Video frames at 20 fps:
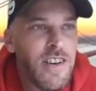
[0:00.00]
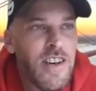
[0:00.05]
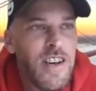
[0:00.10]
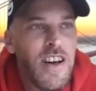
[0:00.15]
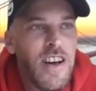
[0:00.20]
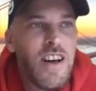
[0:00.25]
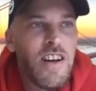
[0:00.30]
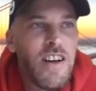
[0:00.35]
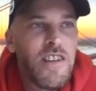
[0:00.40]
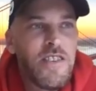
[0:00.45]

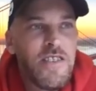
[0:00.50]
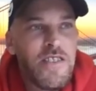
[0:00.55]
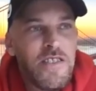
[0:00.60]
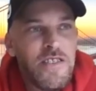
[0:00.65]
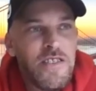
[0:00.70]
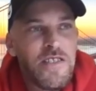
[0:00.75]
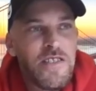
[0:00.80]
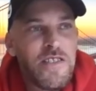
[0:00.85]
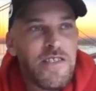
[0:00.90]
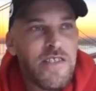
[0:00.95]

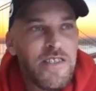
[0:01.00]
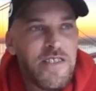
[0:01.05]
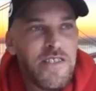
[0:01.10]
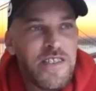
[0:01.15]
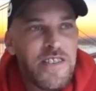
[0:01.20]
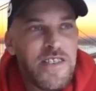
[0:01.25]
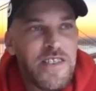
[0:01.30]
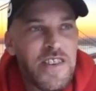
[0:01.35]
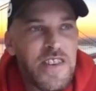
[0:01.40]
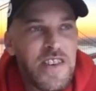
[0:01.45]
Or,
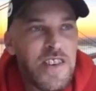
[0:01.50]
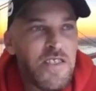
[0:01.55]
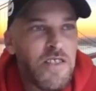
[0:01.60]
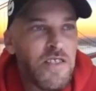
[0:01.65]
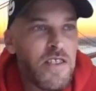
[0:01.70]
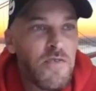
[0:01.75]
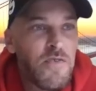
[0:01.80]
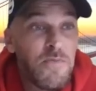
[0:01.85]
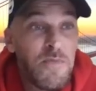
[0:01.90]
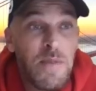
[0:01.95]
you know,
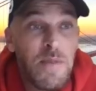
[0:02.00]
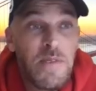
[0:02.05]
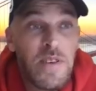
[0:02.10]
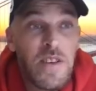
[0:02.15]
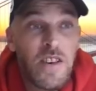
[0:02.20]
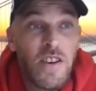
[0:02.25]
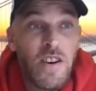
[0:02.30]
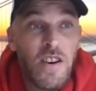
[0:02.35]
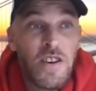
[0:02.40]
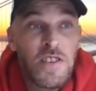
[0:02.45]
or
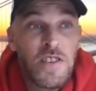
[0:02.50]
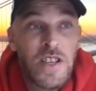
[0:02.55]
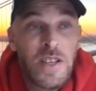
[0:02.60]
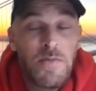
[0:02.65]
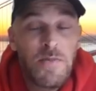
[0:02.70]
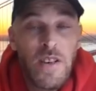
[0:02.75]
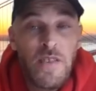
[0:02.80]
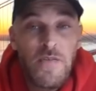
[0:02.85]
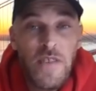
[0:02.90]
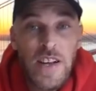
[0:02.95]
maybe cautious
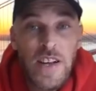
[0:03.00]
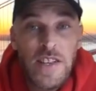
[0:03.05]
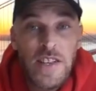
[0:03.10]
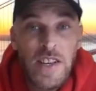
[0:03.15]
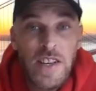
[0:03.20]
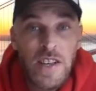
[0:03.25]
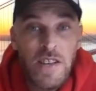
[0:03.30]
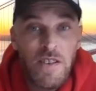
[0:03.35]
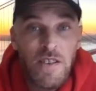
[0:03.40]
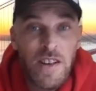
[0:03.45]
about
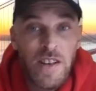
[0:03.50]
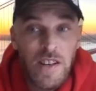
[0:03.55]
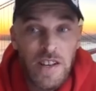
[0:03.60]
investing in their health.